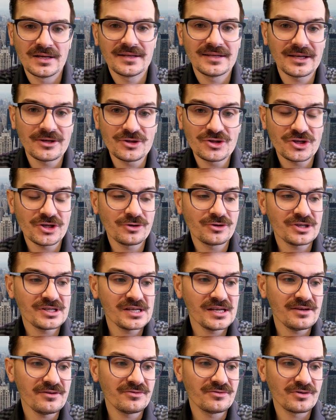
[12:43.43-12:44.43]
Now you should
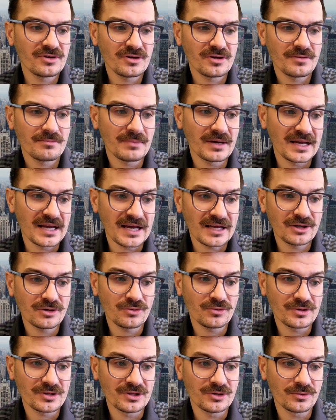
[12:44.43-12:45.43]
receive my
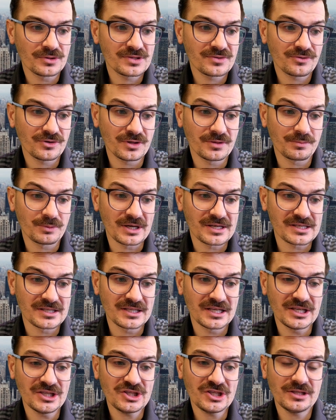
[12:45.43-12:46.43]
handout with notes for the
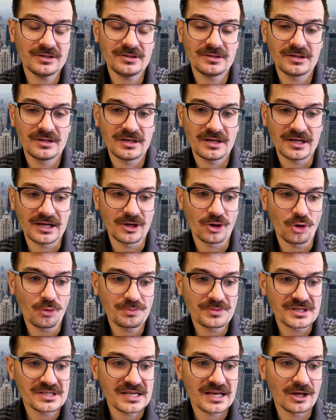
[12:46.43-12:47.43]
presentation, and I
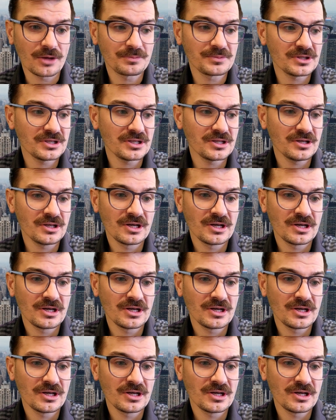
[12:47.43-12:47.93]
hope this helped